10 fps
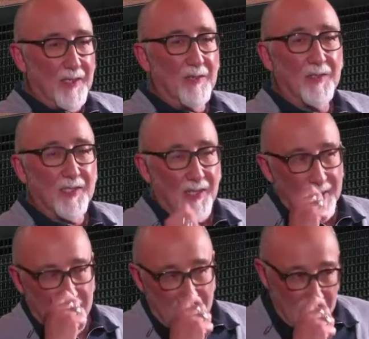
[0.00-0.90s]
I was
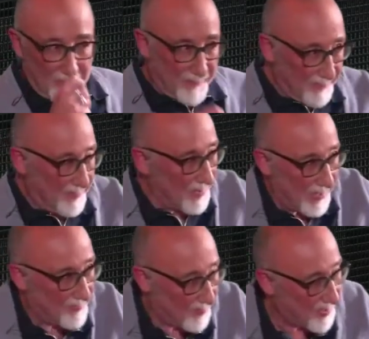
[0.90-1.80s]

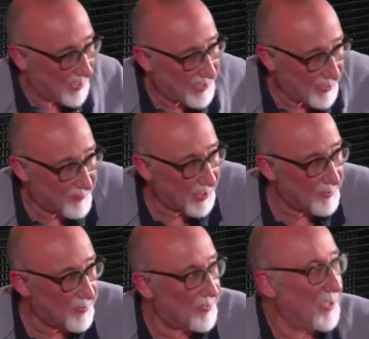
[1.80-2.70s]
lucky enough to go
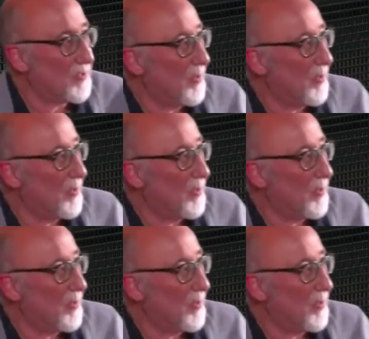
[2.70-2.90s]
to the Chelsea